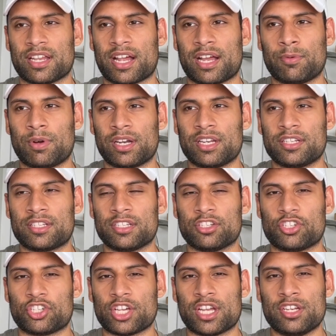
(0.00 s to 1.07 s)
I wanted to
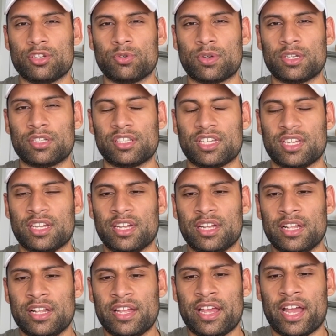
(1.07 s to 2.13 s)
genuinely
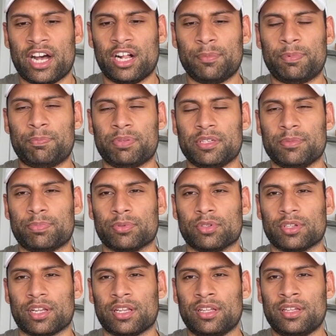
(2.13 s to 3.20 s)
help
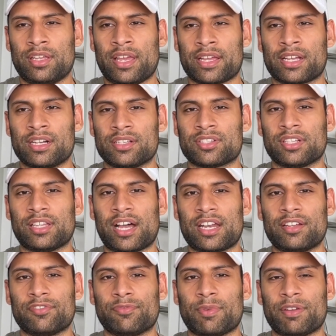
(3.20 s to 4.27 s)
people because a lot
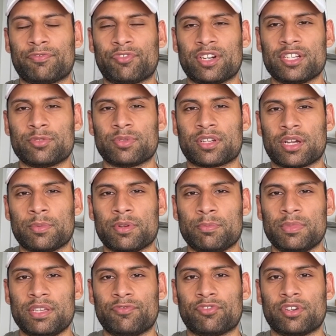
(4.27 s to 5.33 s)
of my friends would come to
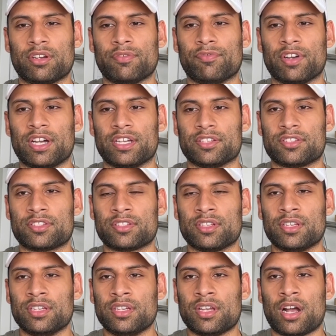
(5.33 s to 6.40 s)
me for advice
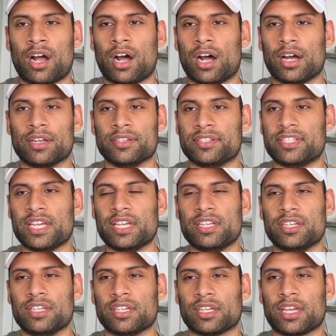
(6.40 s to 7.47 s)
on
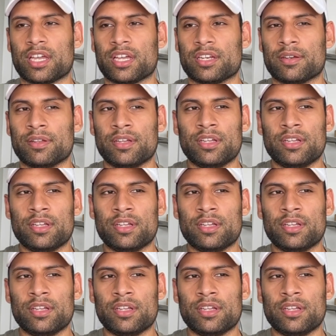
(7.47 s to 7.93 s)
dating and